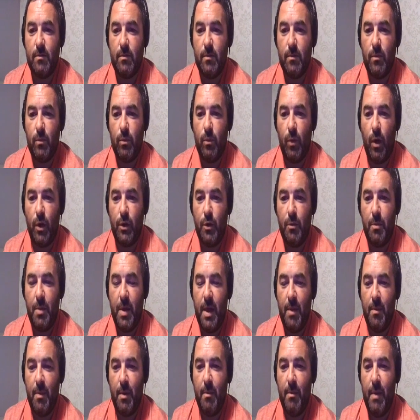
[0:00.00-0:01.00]
What do
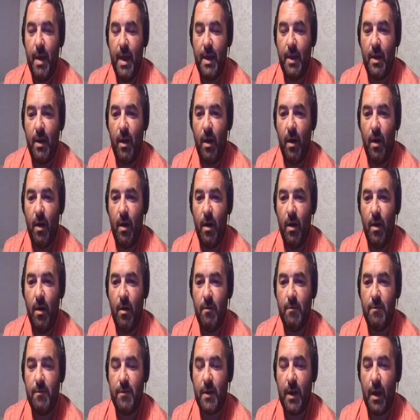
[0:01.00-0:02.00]
people make
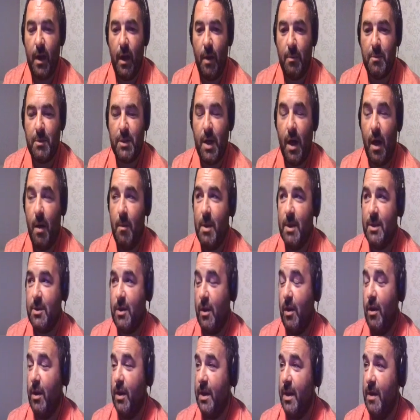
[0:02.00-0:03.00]
of Klopp's comments?
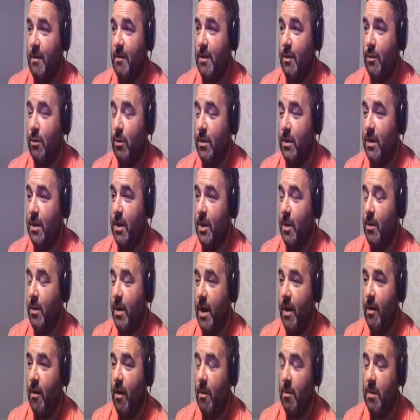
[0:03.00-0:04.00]
I'm going to give this one to you,
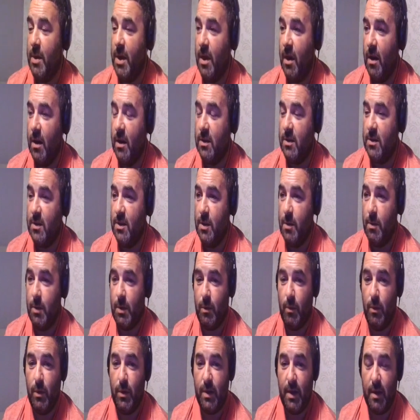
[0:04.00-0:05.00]
Ciaran, because you were
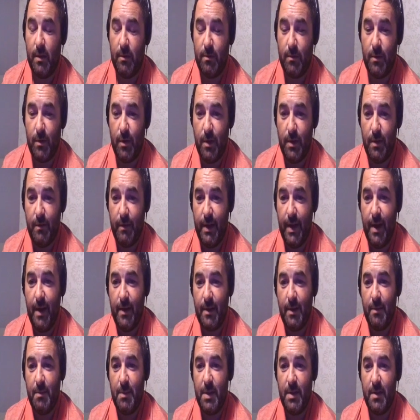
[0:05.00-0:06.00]
the one that kind of
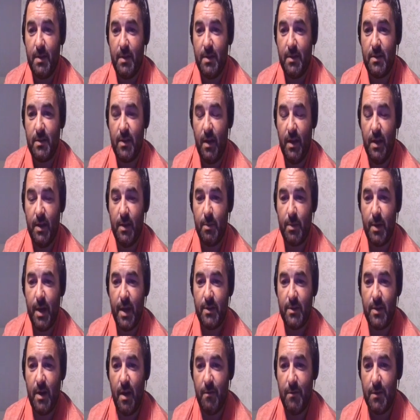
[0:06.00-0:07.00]
alerted me to this in the
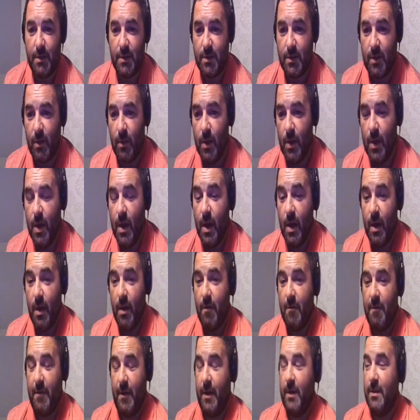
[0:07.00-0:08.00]
press conference. So
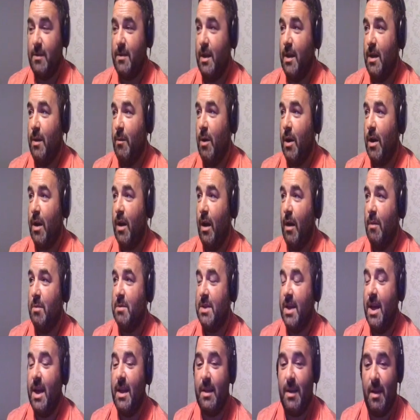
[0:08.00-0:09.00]
fill us in on what
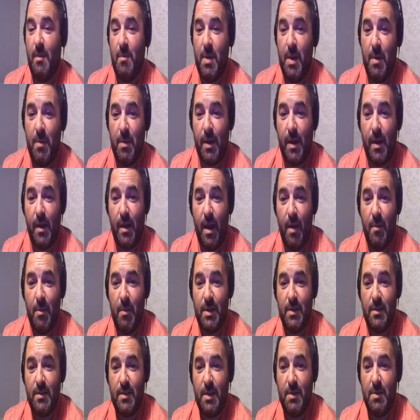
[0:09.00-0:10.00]
Klopp said, and then people can
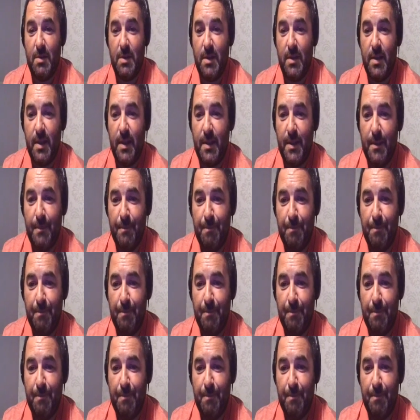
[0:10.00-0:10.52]
comment and see what you think.